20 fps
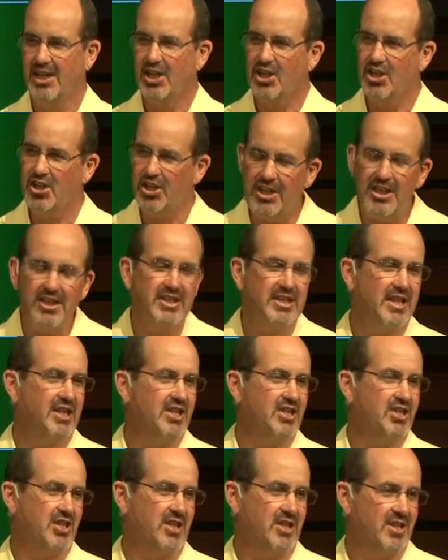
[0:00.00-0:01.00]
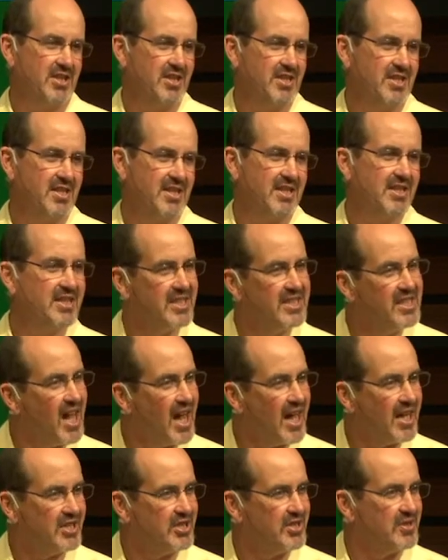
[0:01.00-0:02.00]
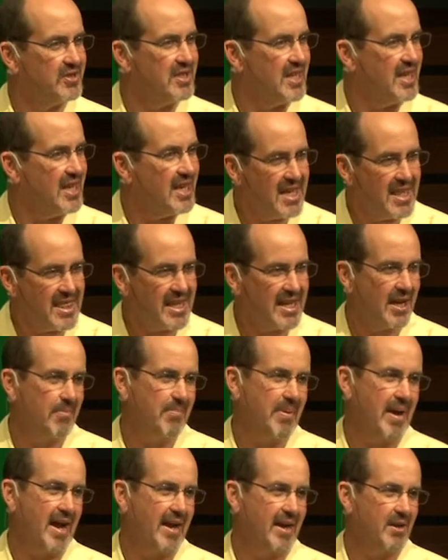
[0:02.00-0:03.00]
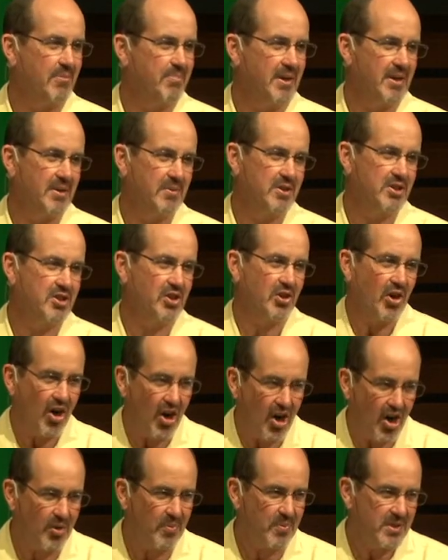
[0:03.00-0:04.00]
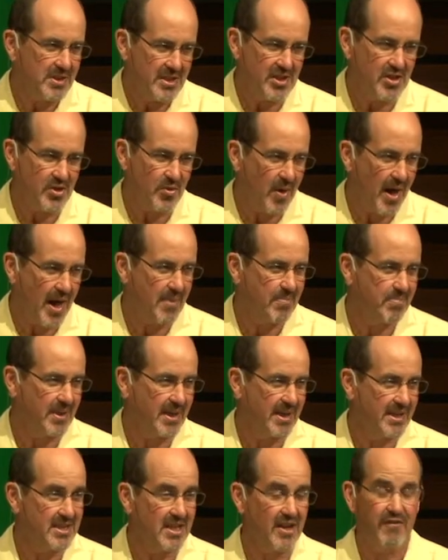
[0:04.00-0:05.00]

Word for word: good intentions, not did anything about it, but it was your heart was in the right place.